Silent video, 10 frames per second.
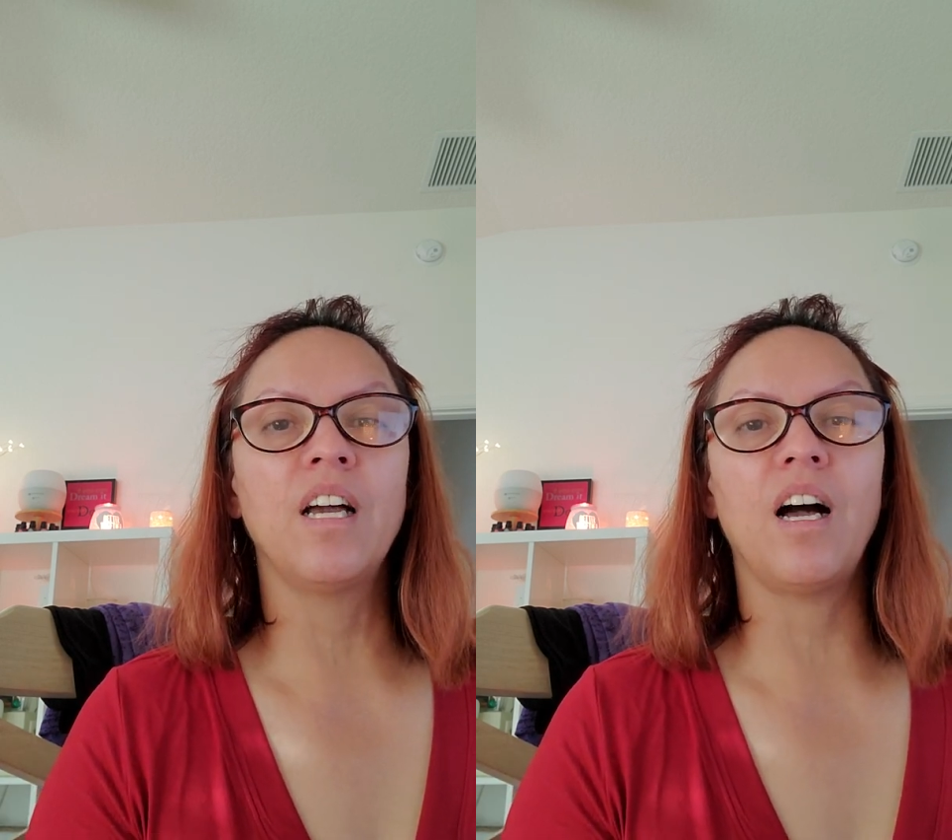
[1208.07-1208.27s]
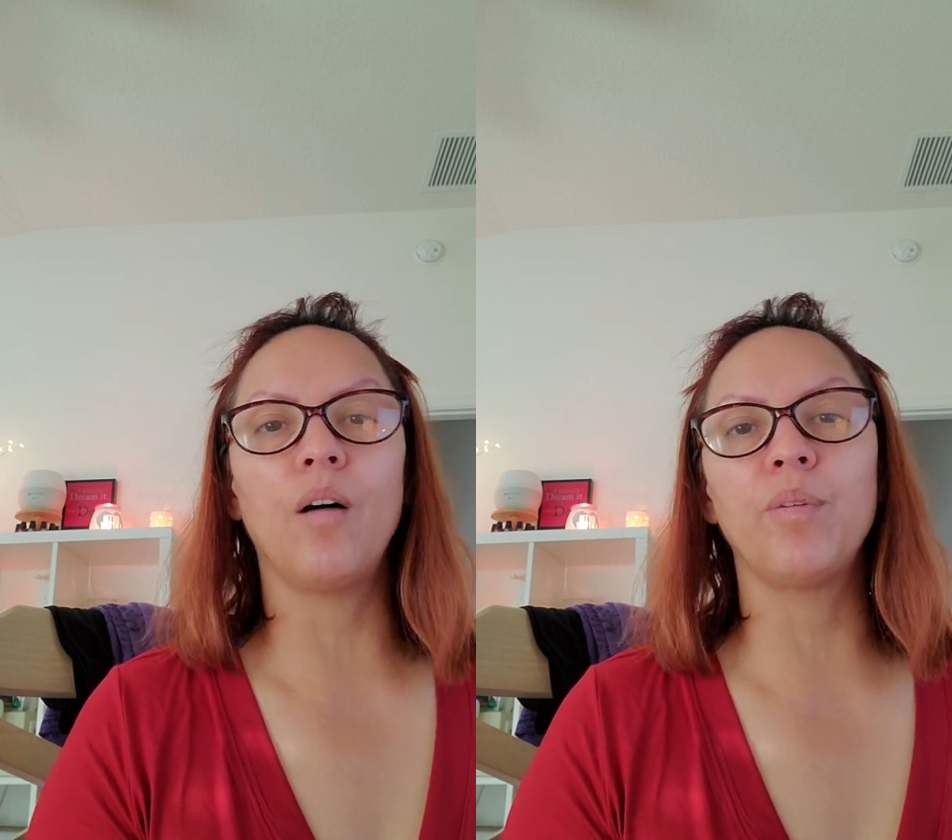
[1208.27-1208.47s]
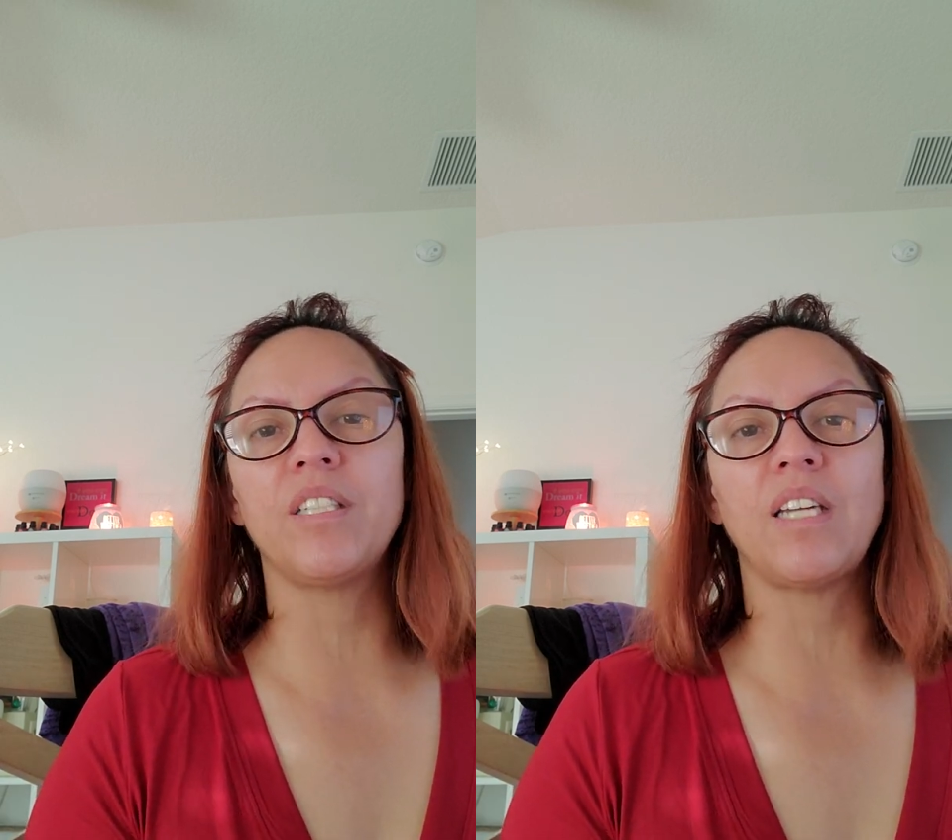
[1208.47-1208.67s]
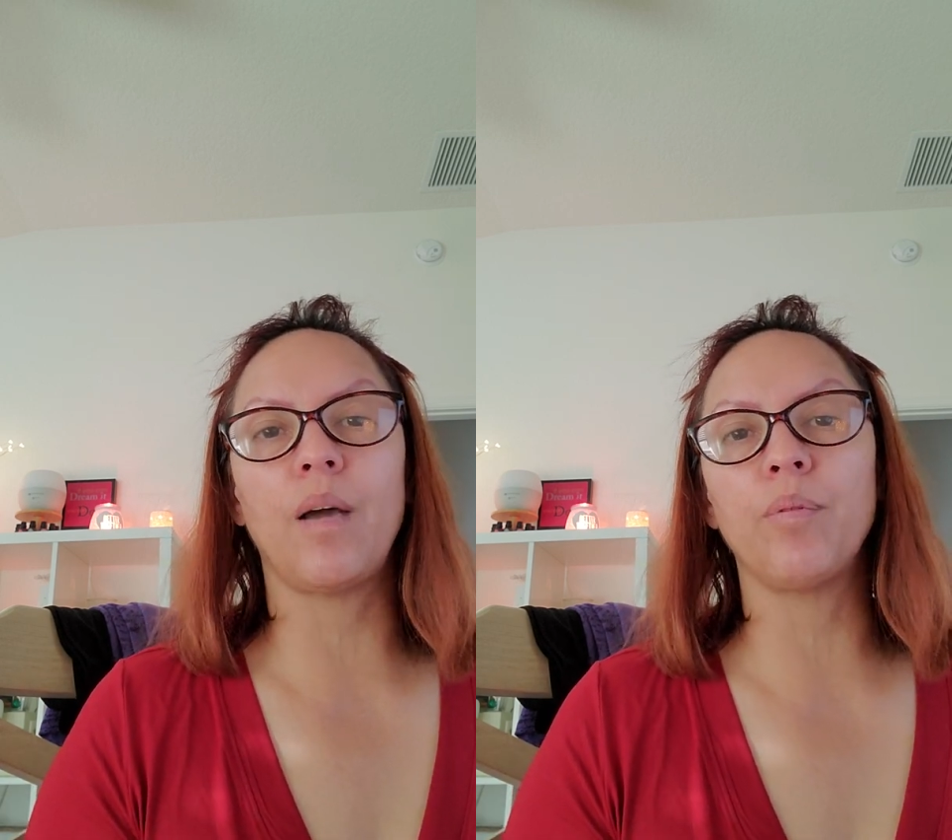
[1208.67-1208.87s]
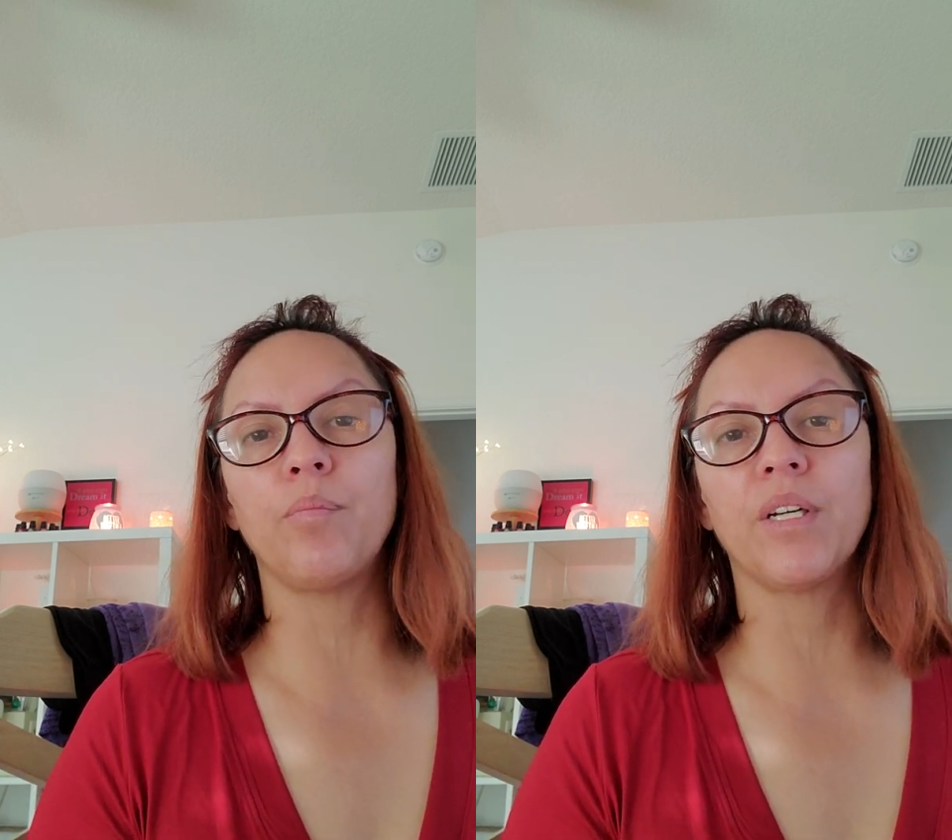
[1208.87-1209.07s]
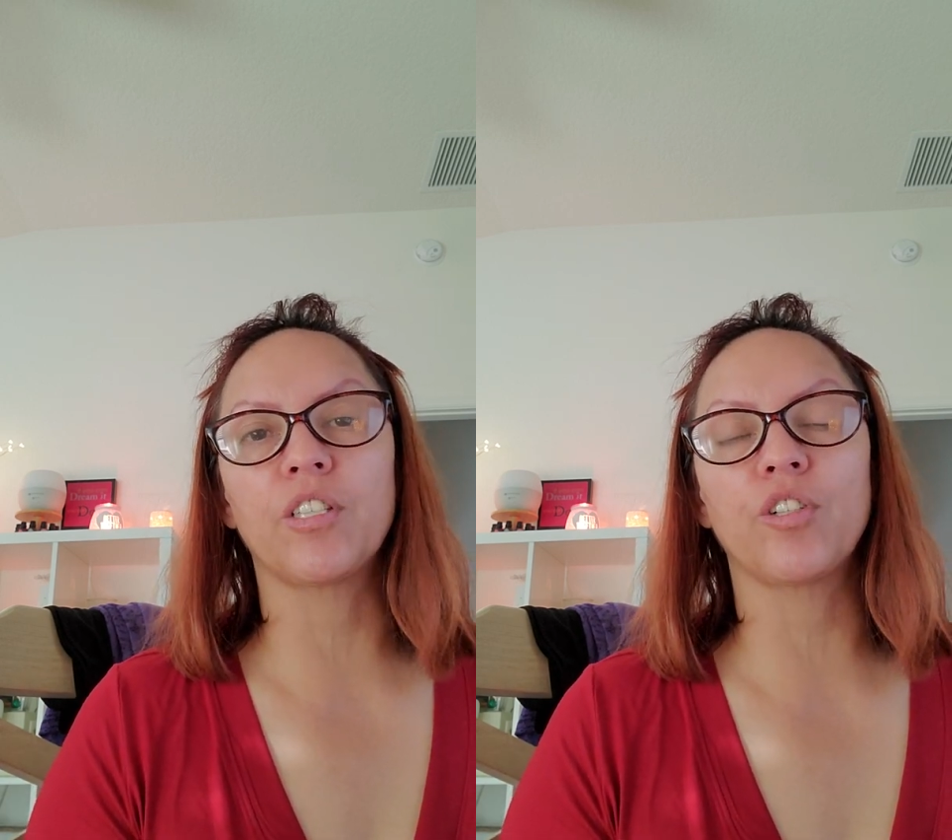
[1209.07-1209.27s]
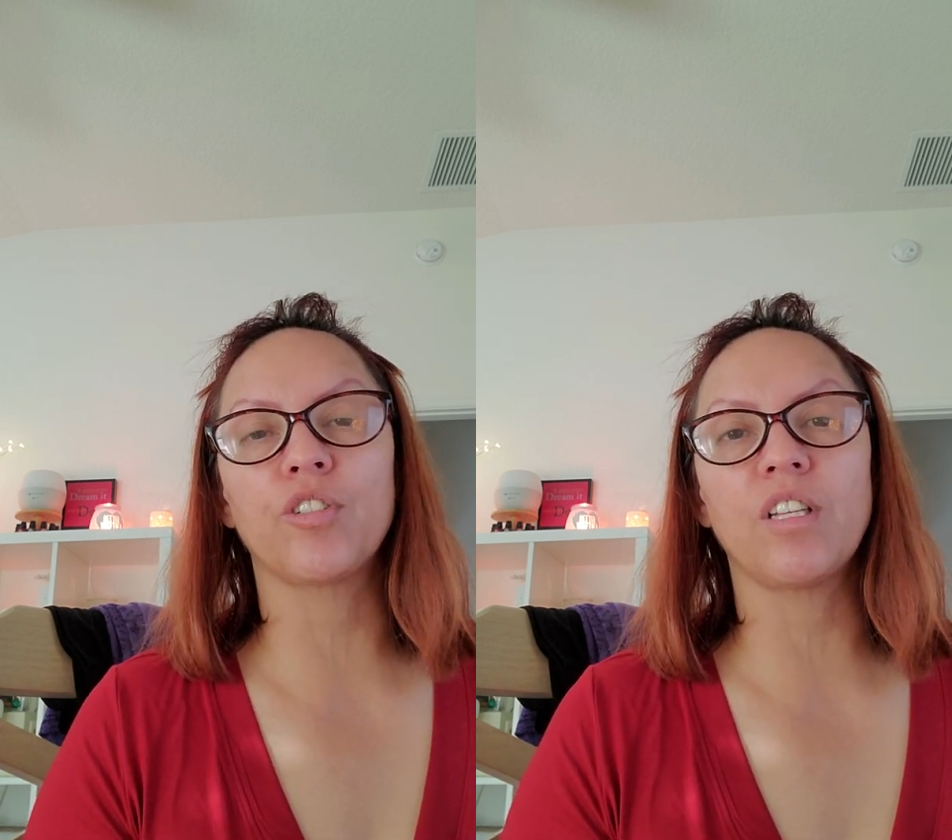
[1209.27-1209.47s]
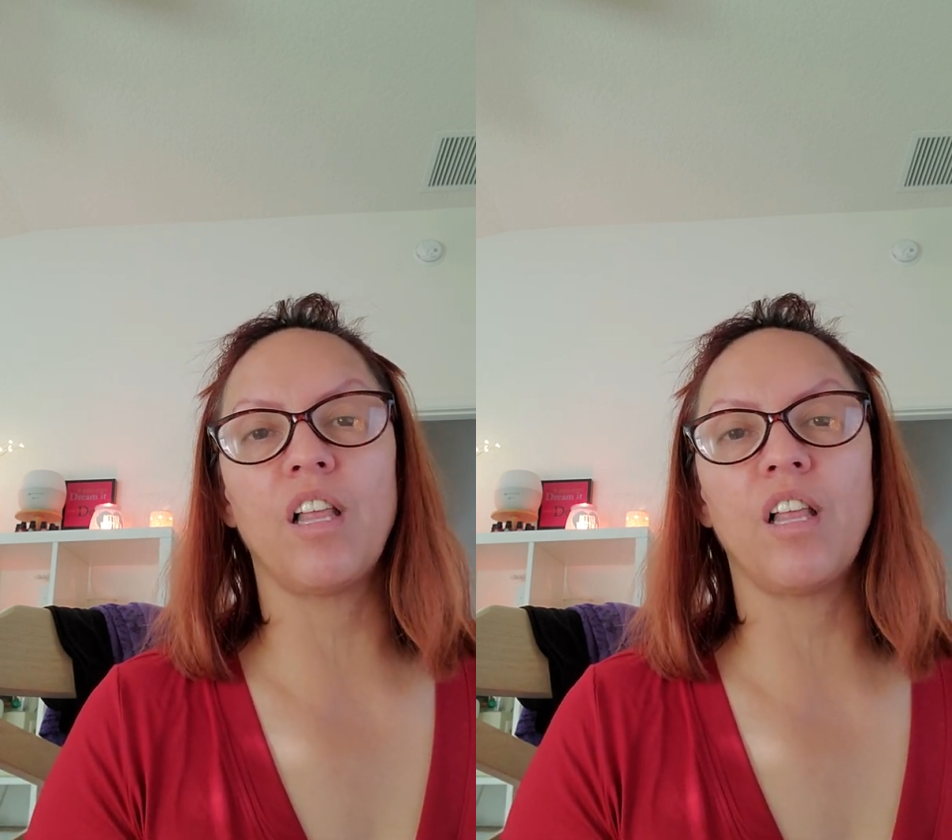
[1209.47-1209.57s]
I'll be snapping pictures